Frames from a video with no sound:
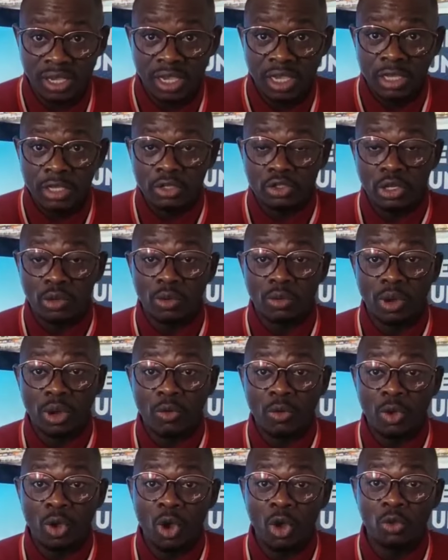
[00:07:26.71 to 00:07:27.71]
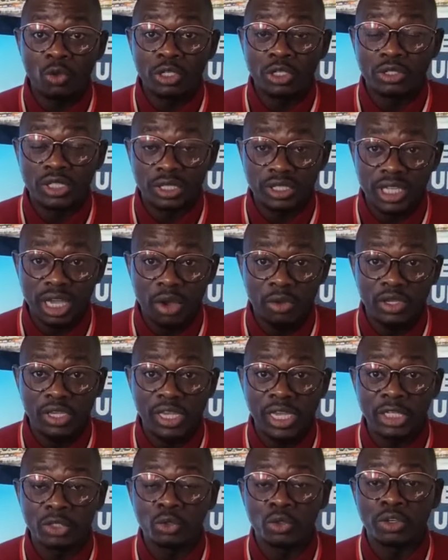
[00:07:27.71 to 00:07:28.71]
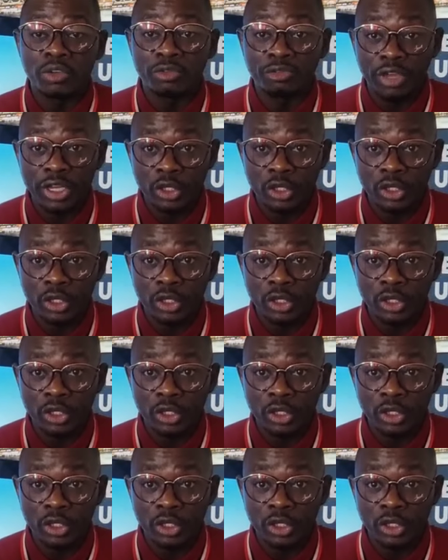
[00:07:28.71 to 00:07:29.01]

Some of us, we always sit down here to defend